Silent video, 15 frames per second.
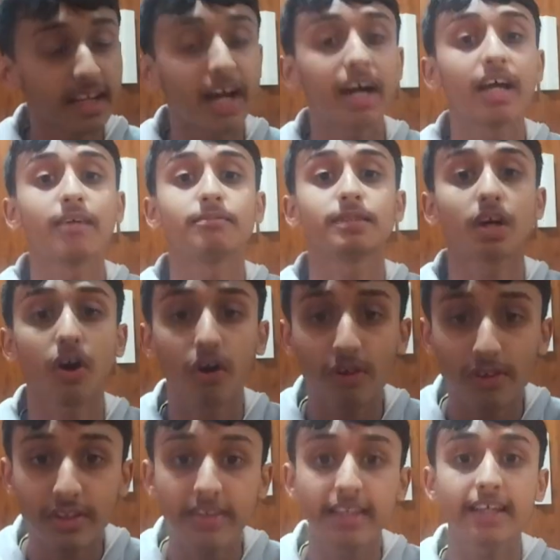times
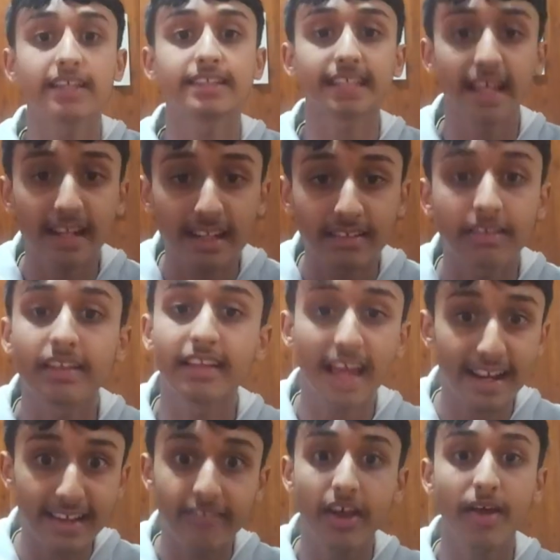all the things that
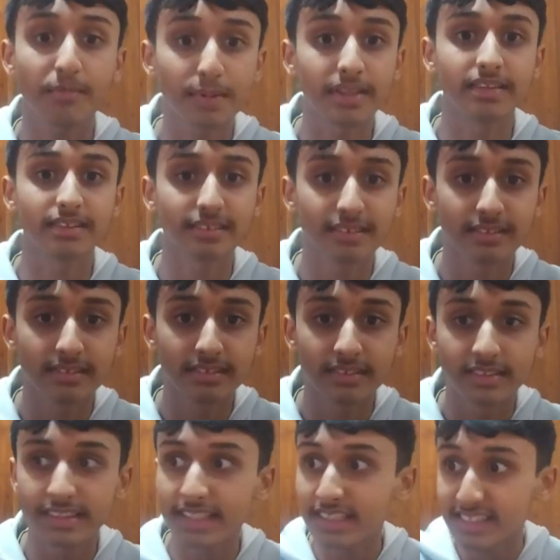have happened.
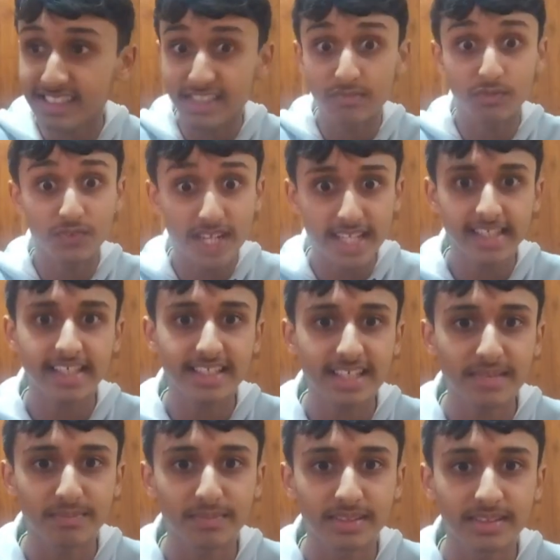See, this is really
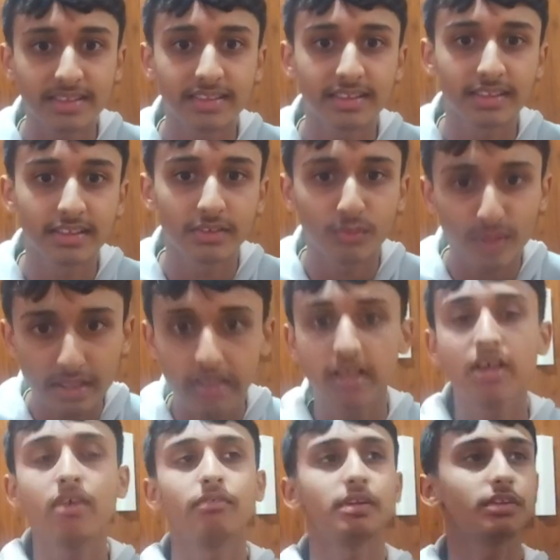deep. When
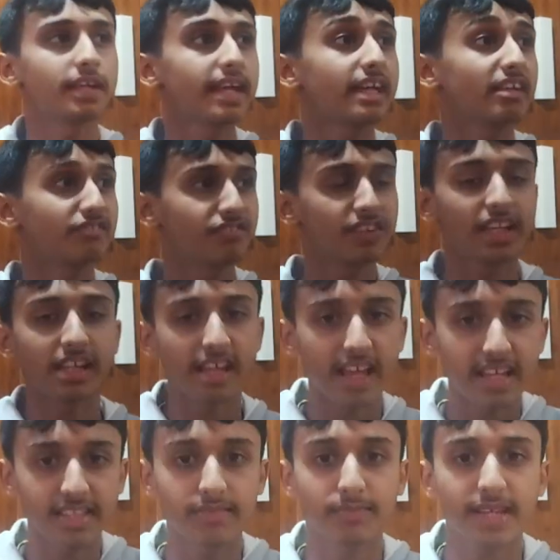you take infinity
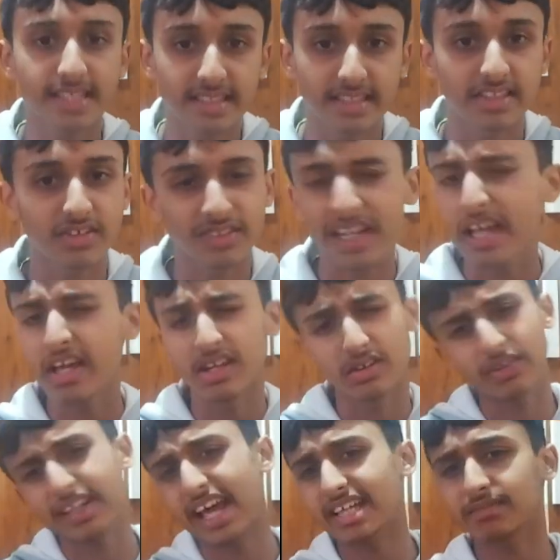as the basis, you
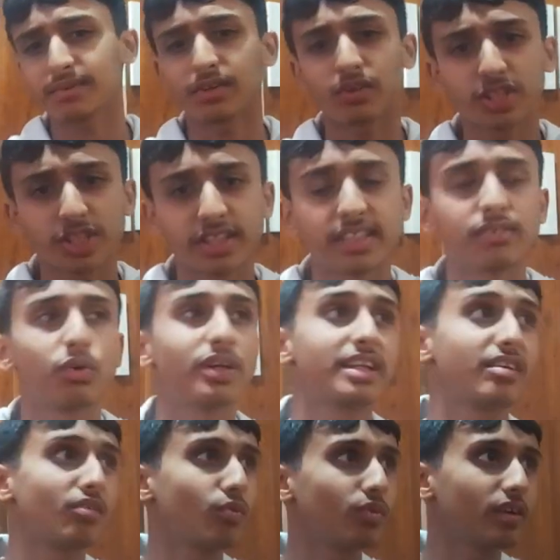can ask me questions.
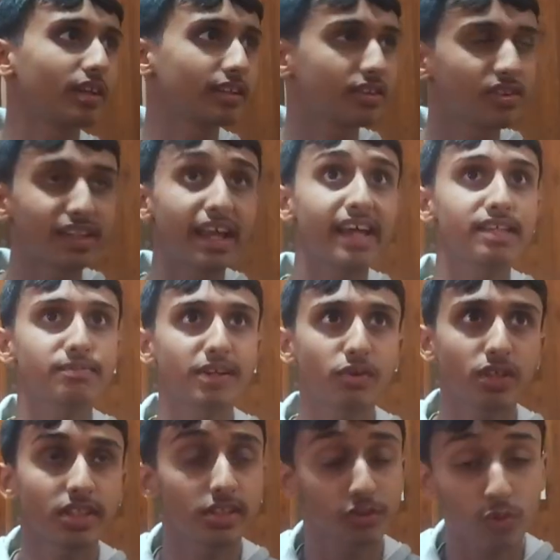You can ask me
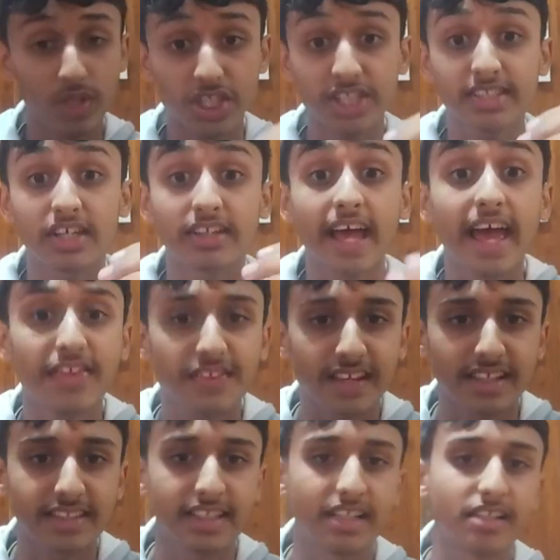questions on
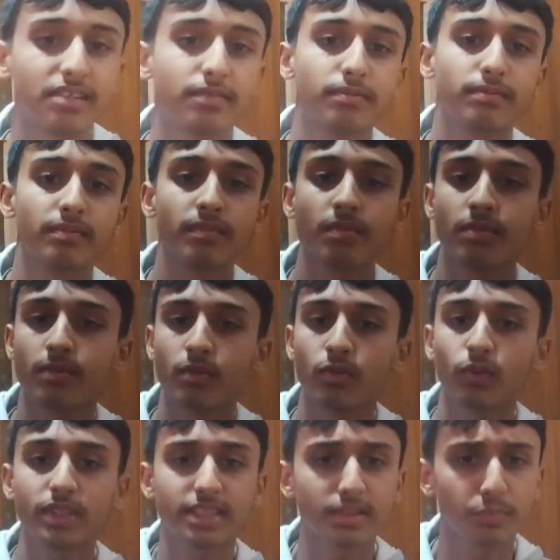ethics here.
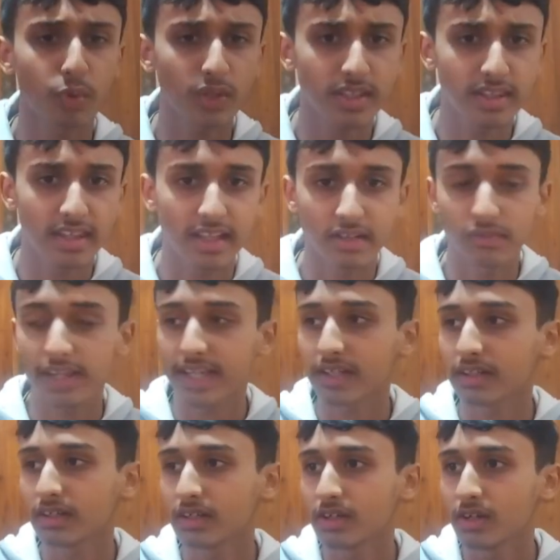What's the point then? Like,
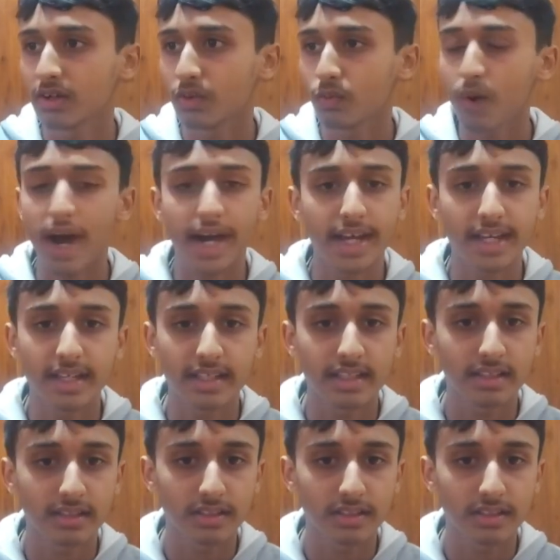why